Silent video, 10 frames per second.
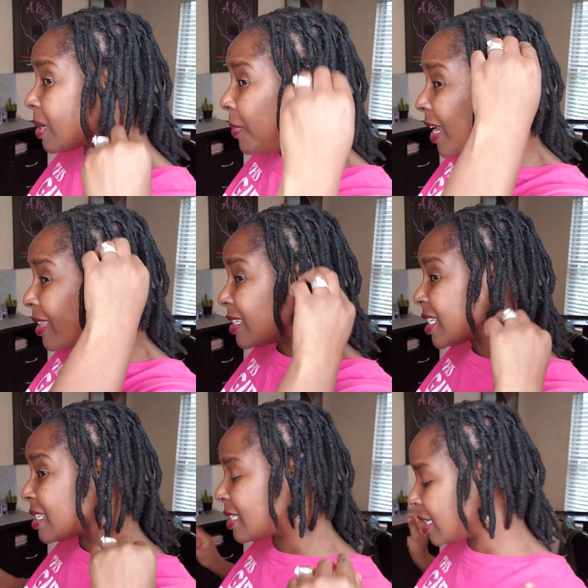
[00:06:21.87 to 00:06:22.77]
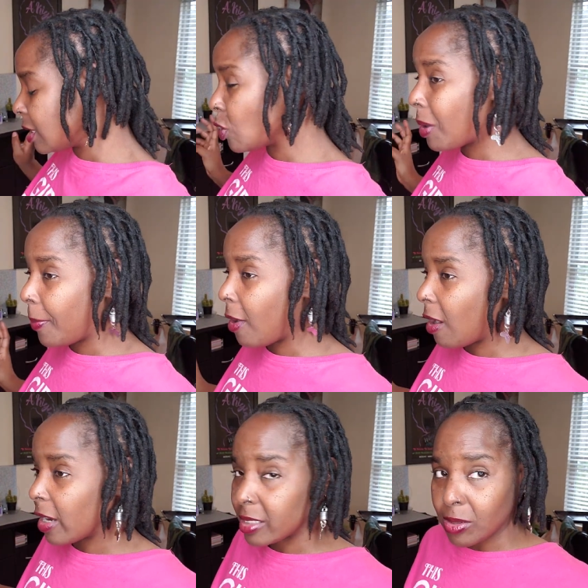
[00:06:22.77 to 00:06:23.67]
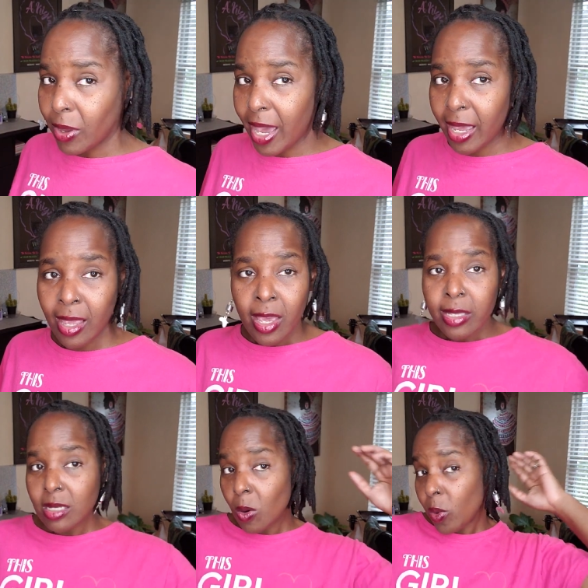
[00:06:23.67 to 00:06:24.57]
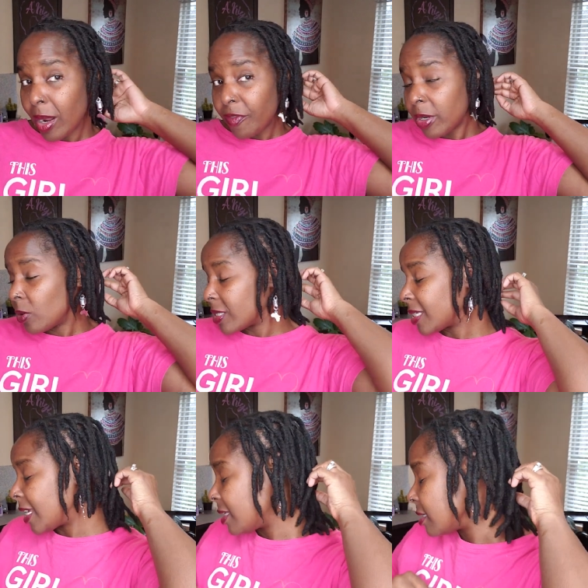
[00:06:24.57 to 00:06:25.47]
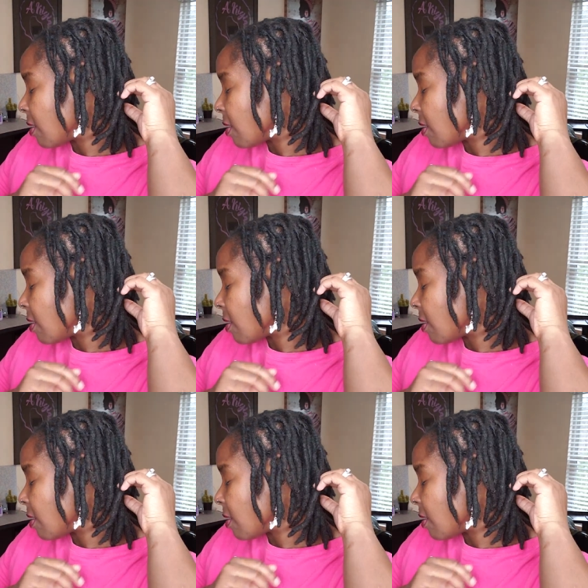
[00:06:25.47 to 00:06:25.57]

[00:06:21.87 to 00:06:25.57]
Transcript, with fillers: to be able to just see through my parts, okay? So what I'm gonna do is take this